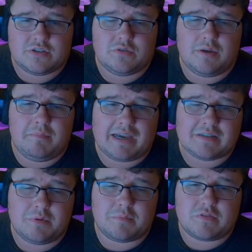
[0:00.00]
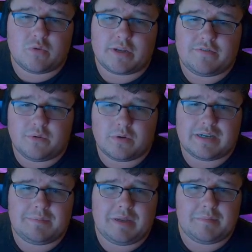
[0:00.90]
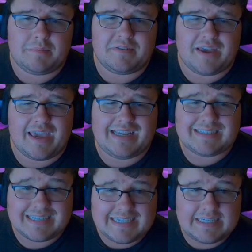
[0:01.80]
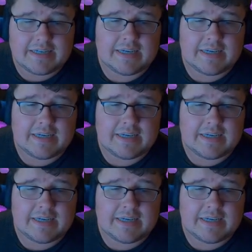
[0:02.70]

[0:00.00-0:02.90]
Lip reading: to a maximum of 24 and a minimum of 18.